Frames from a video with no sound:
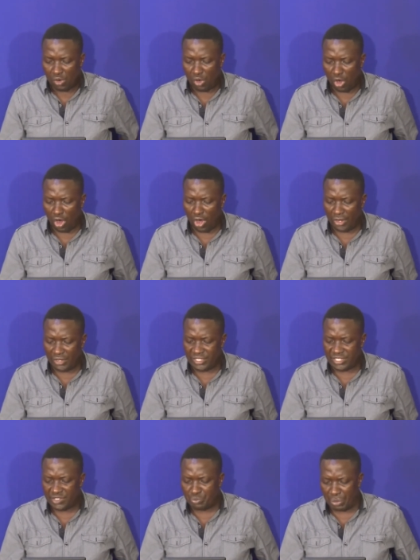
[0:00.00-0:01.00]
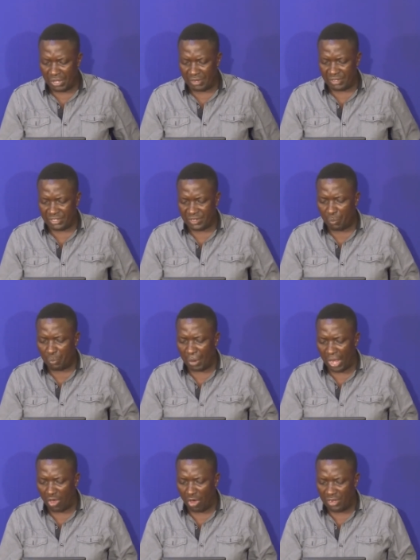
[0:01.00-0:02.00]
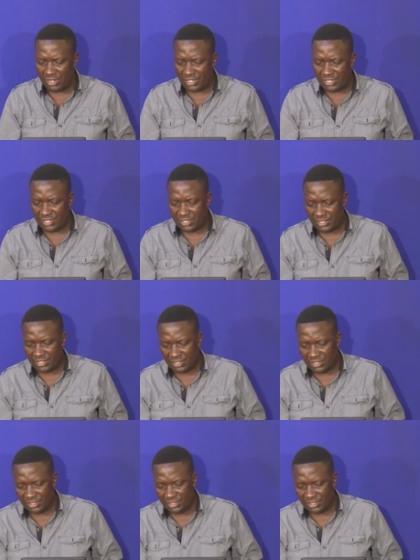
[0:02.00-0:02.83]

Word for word: God's Spirit beckons.